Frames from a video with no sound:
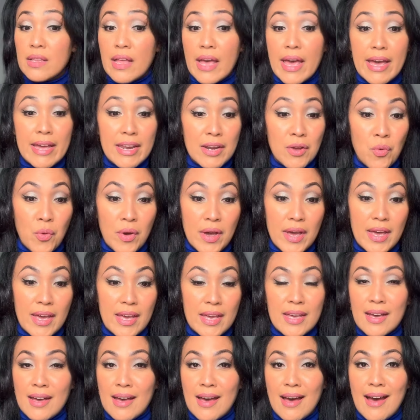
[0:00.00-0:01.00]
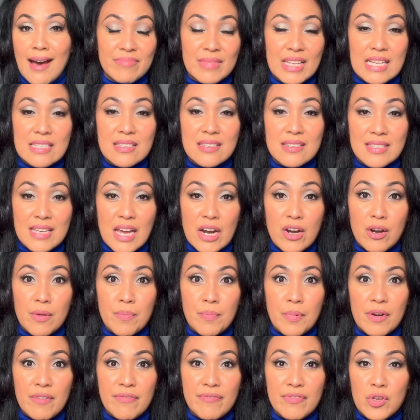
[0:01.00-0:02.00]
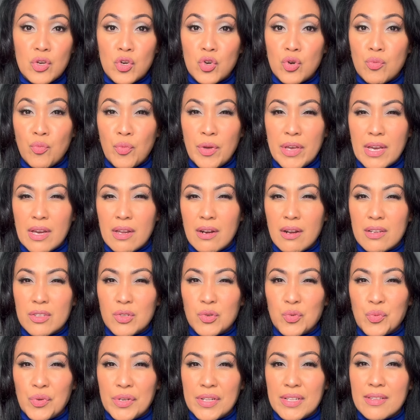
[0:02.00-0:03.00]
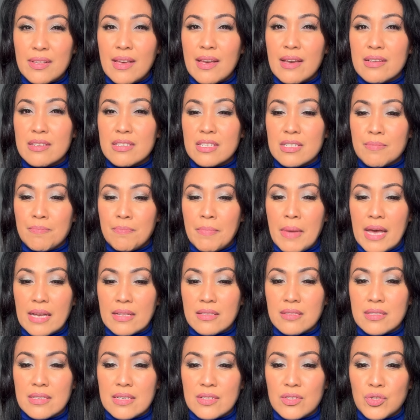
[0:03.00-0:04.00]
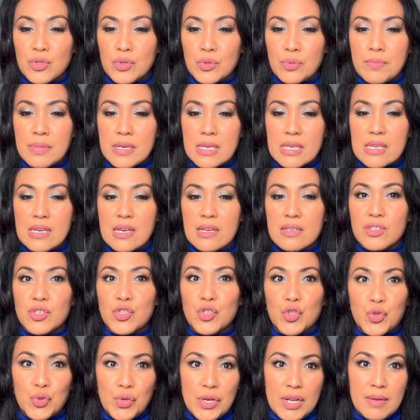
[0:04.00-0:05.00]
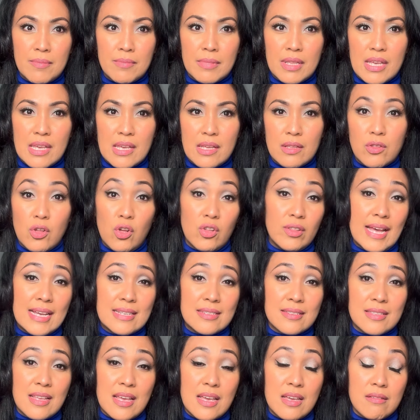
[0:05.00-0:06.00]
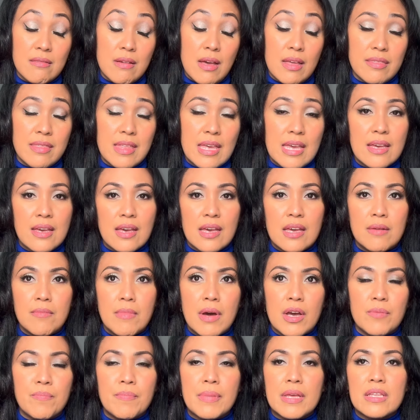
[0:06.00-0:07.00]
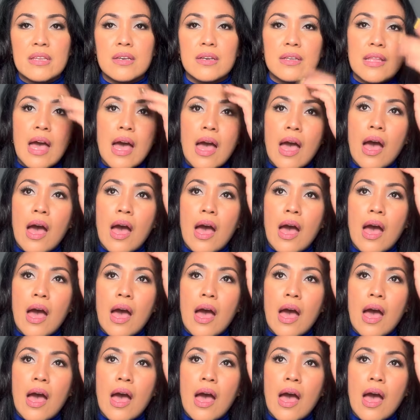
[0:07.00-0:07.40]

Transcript: Anyway, it's a Zara perfume. We cannot really expect it to be extremely long lasting, I think, in my opinion.